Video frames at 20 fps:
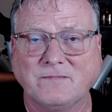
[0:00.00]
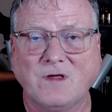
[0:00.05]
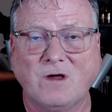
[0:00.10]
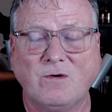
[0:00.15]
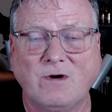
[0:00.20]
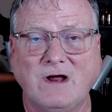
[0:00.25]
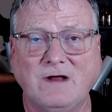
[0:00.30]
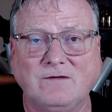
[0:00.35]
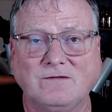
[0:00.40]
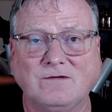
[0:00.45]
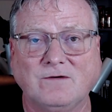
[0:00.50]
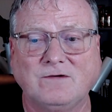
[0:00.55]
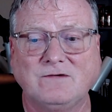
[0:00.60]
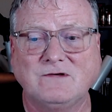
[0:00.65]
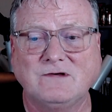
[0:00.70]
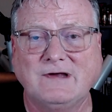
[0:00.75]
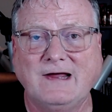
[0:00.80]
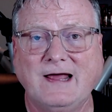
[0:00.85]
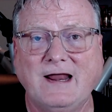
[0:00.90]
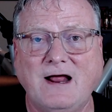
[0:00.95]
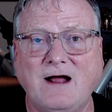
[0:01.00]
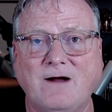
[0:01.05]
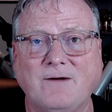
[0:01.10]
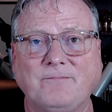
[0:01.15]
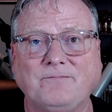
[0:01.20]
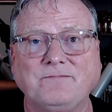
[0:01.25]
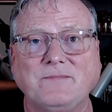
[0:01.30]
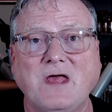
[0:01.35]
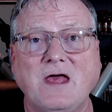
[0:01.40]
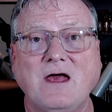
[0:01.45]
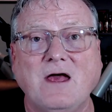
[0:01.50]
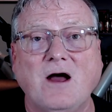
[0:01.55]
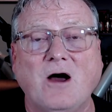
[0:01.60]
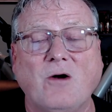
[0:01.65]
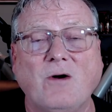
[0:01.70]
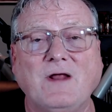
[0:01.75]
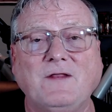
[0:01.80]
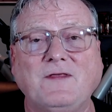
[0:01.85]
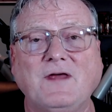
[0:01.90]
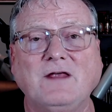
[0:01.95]
All right, so check it out.
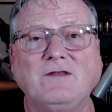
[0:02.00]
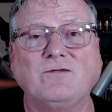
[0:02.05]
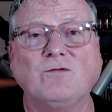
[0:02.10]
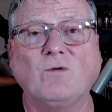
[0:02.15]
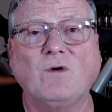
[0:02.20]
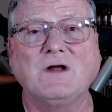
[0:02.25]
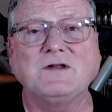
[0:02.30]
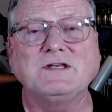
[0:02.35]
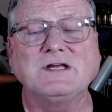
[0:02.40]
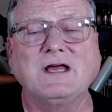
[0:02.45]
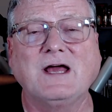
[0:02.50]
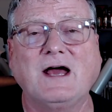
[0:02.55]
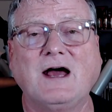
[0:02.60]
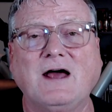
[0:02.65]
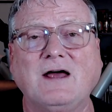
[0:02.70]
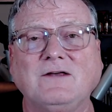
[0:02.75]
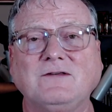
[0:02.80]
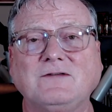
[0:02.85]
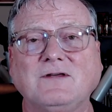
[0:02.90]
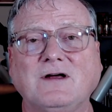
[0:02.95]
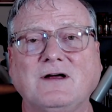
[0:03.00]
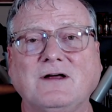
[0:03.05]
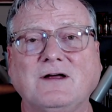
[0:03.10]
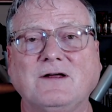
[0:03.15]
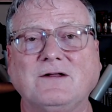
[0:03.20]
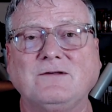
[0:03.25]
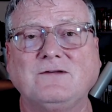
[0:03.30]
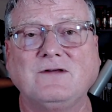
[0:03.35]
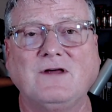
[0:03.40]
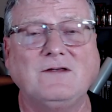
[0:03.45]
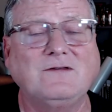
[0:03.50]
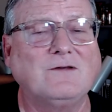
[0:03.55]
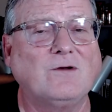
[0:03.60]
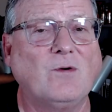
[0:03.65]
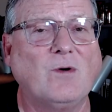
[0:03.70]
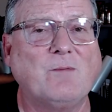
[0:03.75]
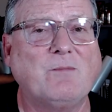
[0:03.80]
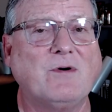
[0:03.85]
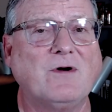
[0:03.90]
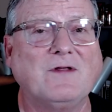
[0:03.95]
All right, thanks for watching, guys. Jason
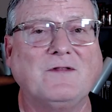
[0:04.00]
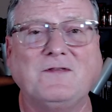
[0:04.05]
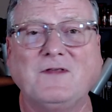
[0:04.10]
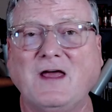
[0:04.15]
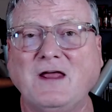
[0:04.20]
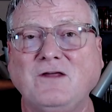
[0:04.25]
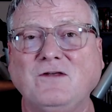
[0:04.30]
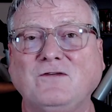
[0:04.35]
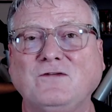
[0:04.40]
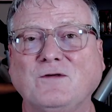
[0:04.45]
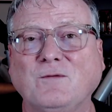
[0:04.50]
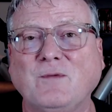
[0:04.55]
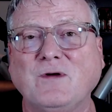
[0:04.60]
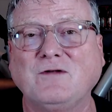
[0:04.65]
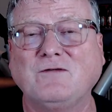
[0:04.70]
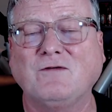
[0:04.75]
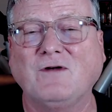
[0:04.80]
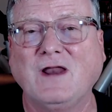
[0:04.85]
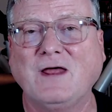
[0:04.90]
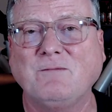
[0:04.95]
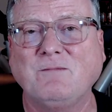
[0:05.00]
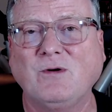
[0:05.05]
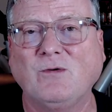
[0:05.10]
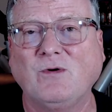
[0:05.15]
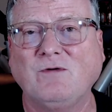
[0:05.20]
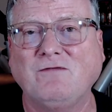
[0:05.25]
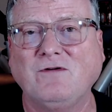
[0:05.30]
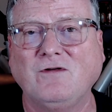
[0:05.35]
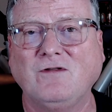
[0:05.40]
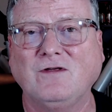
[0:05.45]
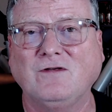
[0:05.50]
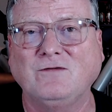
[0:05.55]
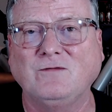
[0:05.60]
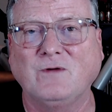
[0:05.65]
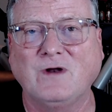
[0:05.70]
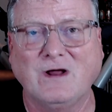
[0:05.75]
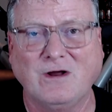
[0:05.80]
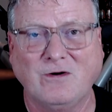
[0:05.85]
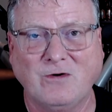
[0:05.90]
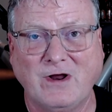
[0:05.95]
and Roberta, thank you so much for letting me review this
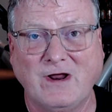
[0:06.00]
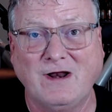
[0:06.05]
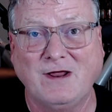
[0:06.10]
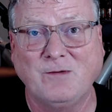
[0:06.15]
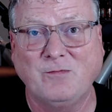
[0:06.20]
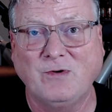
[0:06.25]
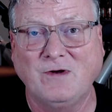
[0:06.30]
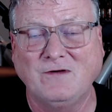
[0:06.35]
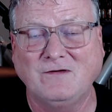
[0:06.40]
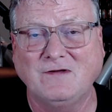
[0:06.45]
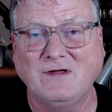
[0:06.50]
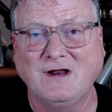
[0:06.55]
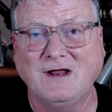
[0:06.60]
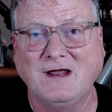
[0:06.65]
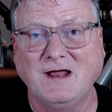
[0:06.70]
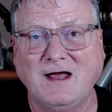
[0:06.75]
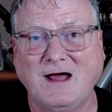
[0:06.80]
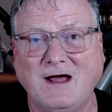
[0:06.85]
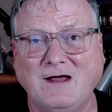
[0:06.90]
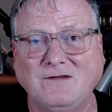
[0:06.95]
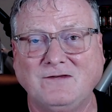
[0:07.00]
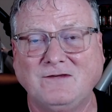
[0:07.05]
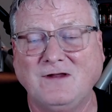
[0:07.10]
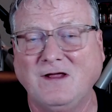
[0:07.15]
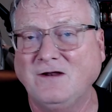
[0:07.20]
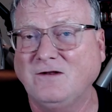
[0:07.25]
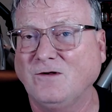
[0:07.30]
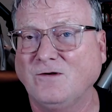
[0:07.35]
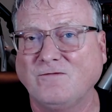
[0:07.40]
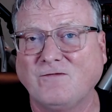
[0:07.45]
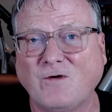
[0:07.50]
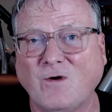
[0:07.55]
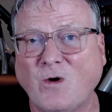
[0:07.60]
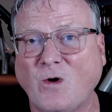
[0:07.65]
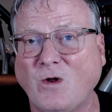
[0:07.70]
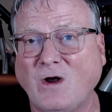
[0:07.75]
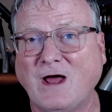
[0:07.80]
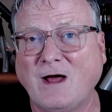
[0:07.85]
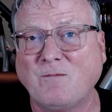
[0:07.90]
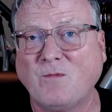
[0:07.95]
one. I greatly appreciate it. Guys, stay tuned for a
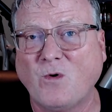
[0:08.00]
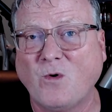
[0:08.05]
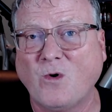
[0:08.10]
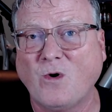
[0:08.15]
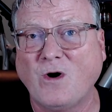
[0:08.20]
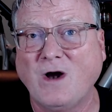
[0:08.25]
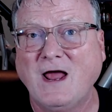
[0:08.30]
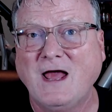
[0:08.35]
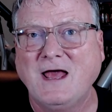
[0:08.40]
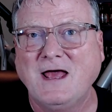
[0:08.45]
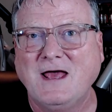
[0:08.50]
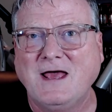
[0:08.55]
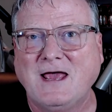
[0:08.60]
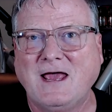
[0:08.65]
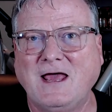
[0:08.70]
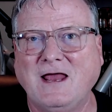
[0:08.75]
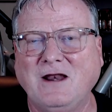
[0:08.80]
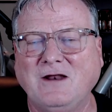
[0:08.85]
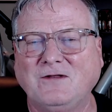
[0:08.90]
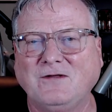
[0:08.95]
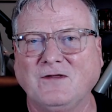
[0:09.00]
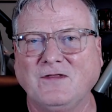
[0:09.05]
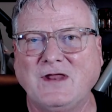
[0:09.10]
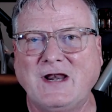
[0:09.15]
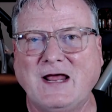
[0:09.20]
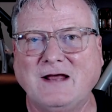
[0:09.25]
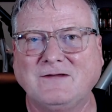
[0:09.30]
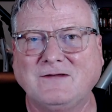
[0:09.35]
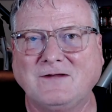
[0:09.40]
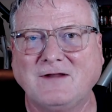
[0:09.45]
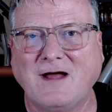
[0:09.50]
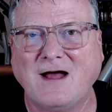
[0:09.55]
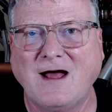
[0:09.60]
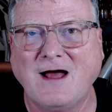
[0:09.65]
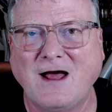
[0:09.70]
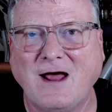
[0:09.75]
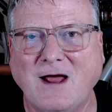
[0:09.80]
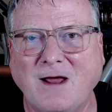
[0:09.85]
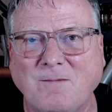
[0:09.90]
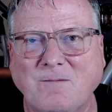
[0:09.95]
whole lot more. And until the next
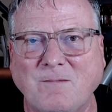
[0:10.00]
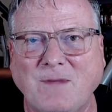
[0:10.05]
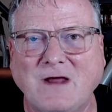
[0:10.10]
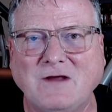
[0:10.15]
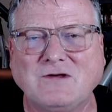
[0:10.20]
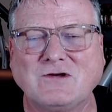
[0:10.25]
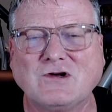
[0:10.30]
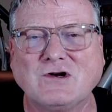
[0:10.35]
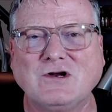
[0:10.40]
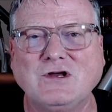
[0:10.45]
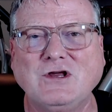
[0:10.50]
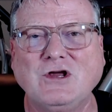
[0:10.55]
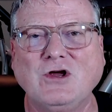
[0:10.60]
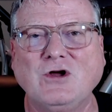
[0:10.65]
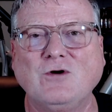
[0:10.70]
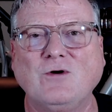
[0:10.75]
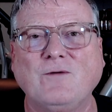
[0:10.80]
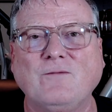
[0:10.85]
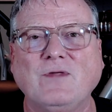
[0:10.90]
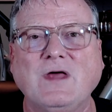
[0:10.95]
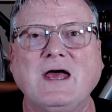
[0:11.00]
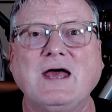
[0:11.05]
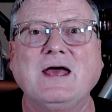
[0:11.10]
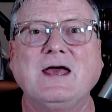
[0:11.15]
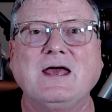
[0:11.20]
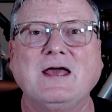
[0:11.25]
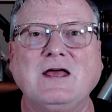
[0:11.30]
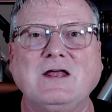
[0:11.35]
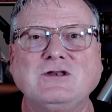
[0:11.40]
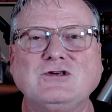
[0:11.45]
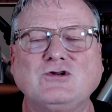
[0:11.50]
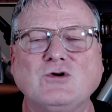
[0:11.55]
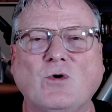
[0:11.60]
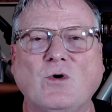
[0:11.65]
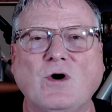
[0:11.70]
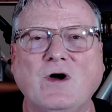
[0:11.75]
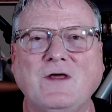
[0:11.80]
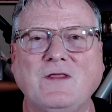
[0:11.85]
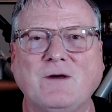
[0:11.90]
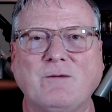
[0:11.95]
time, make sure you
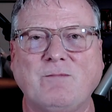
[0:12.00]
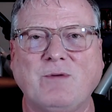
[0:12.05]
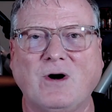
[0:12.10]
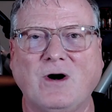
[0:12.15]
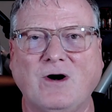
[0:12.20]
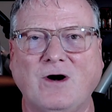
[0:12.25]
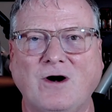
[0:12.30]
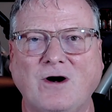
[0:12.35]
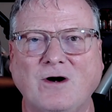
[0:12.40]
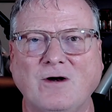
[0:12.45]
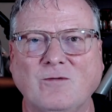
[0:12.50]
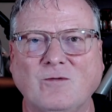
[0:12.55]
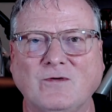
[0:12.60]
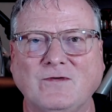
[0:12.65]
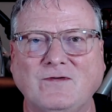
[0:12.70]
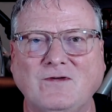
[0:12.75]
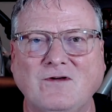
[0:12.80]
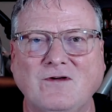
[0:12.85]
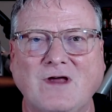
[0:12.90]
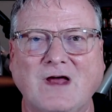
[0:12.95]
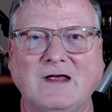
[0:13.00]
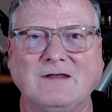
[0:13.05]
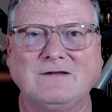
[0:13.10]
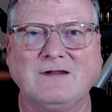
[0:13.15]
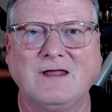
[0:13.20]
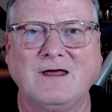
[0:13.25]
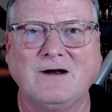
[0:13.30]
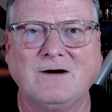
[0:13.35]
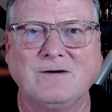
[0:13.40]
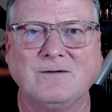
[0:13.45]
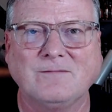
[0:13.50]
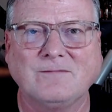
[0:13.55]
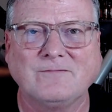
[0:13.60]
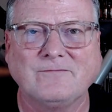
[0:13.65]
enjoy the burn. We'll see you guys later.